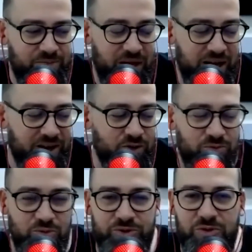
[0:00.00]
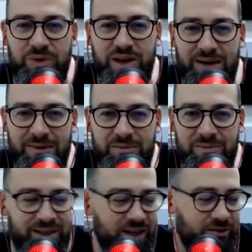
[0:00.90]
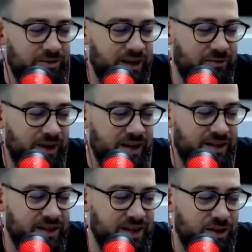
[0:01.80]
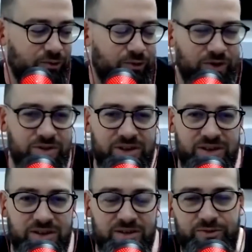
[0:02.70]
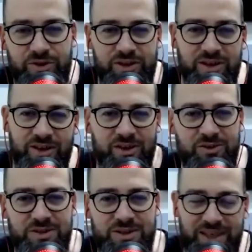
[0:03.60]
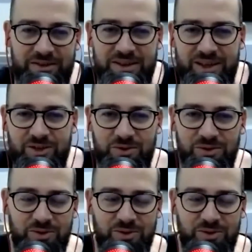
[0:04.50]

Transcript: planning to move to Miami, but they are re- waiting now for the for the laws and everything to.